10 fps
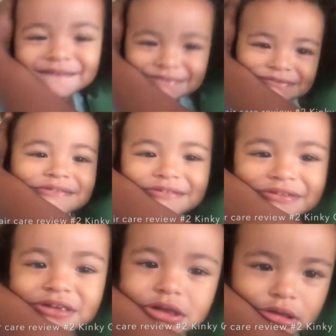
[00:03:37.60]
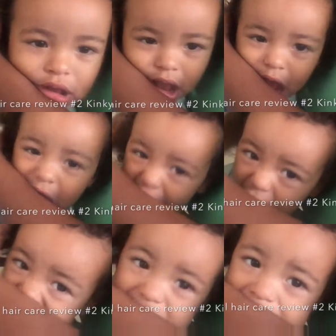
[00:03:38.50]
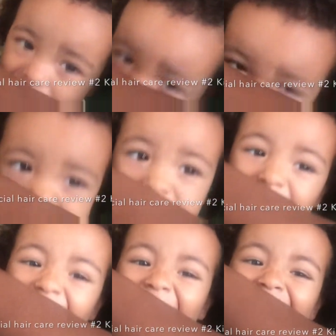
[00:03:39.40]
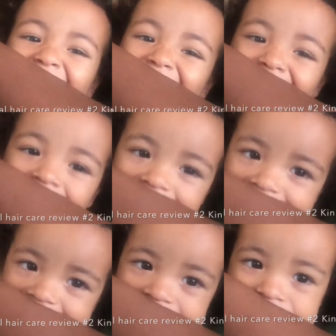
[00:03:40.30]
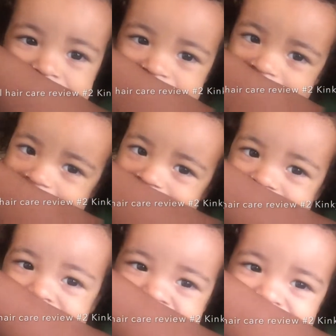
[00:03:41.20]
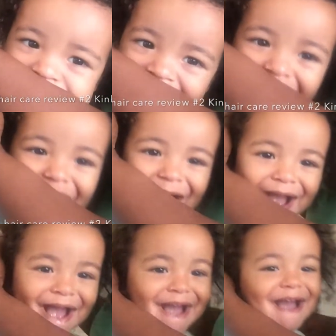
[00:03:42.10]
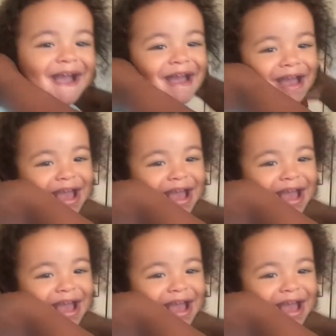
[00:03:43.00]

I will use a demonstration with a ah, comb. And yes, you're blowing raspberries on me. Thank you.